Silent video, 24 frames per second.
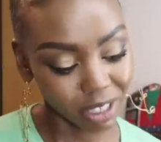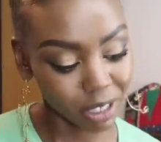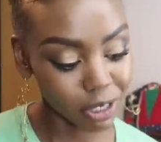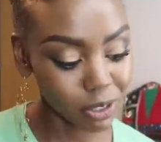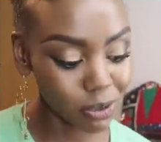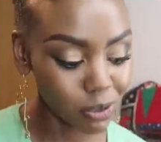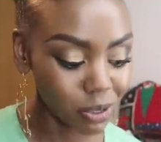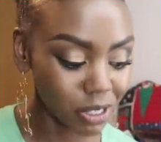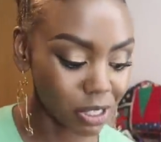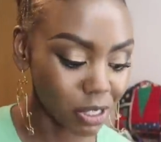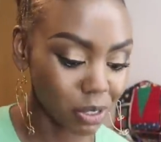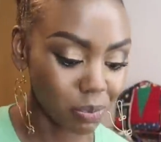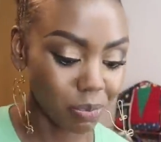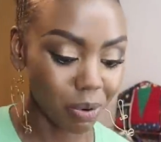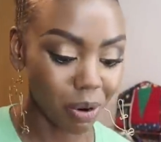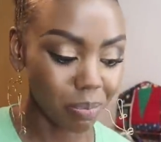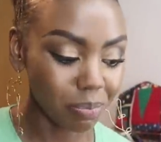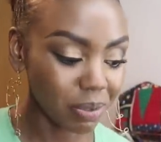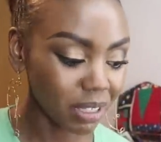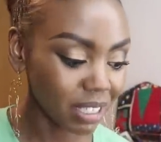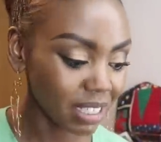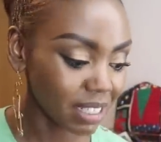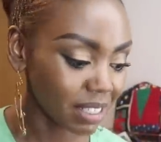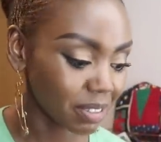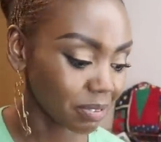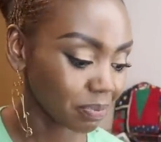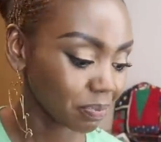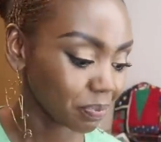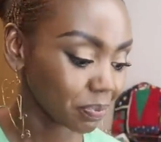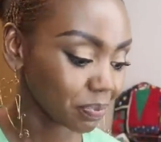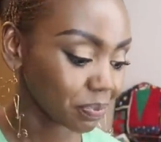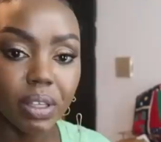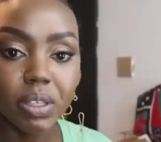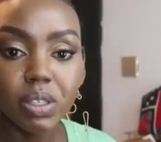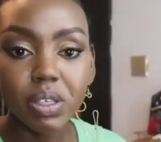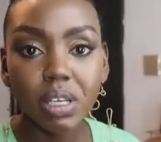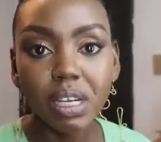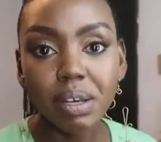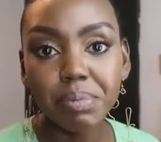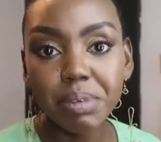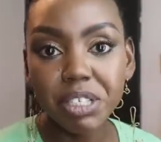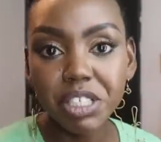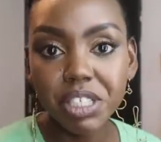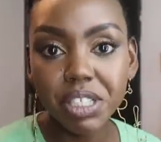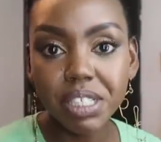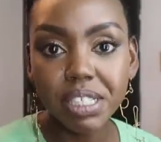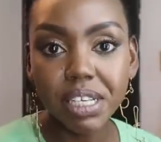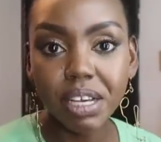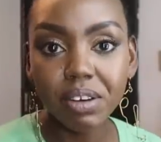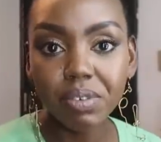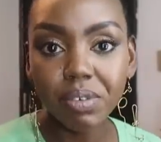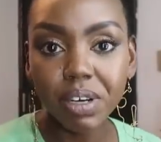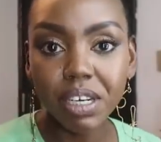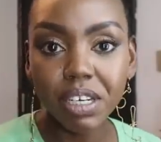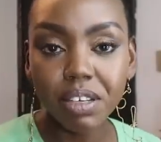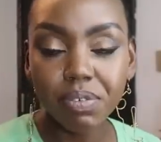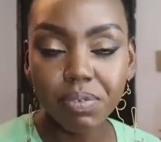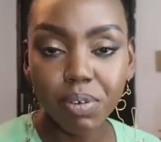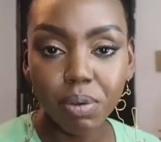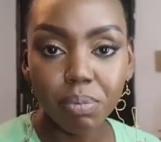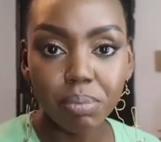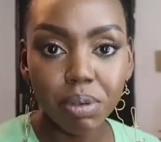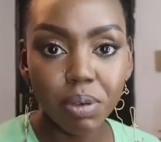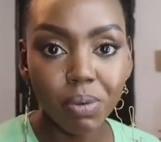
do this properly so let me just get ready for